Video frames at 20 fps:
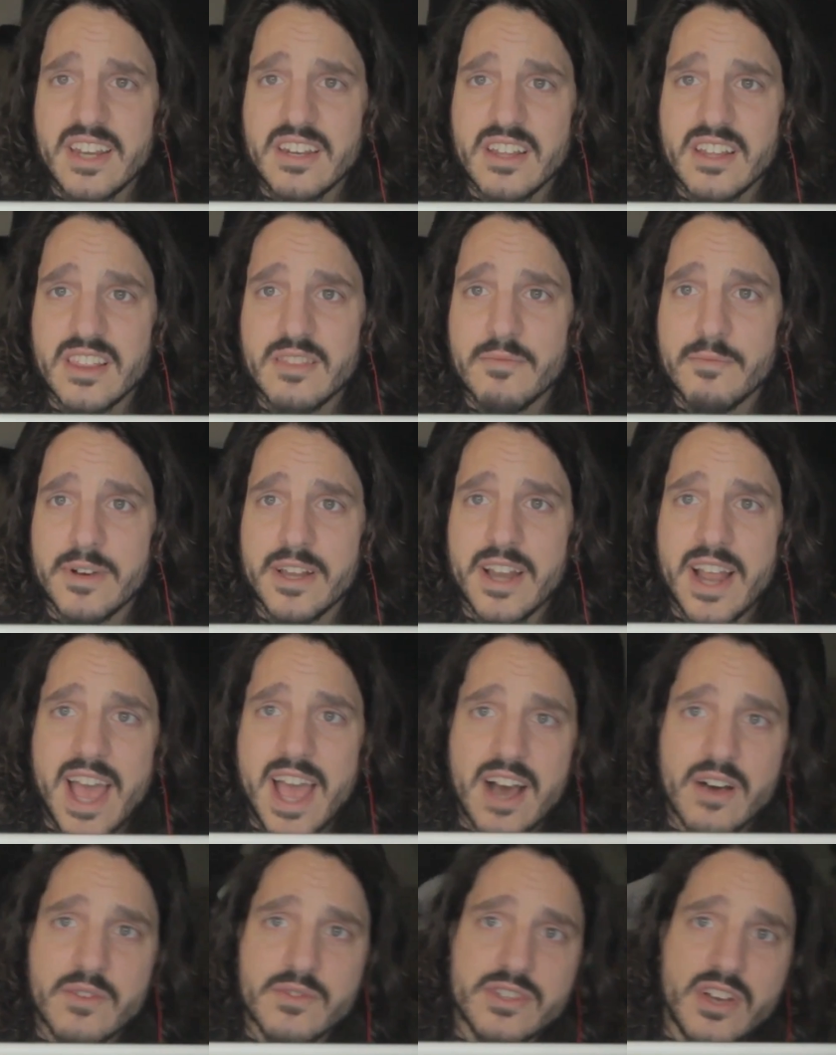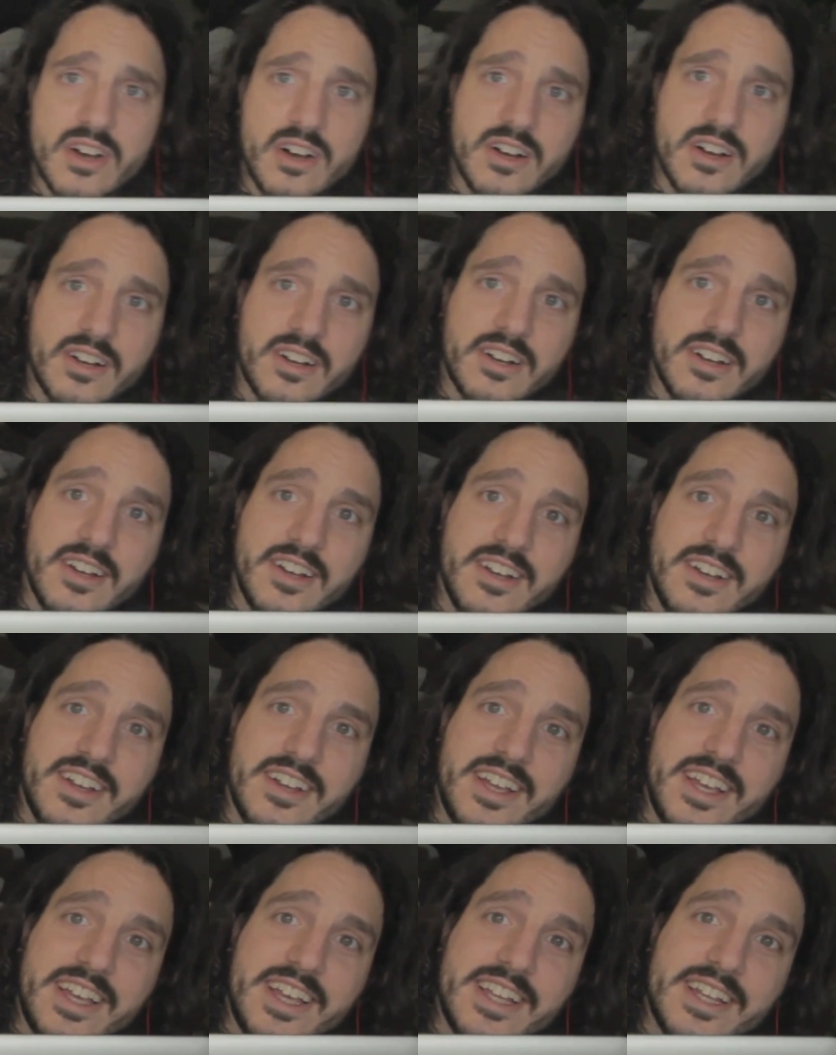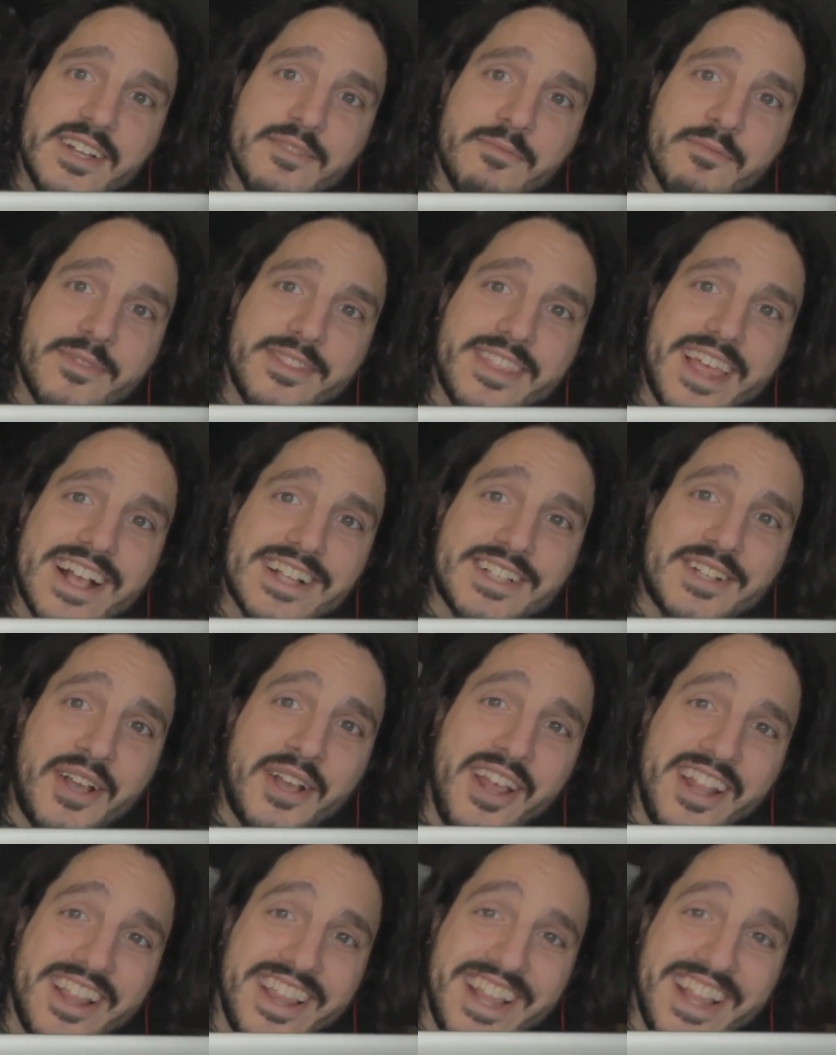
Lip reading: ain't nothing but a hound dog. And if that's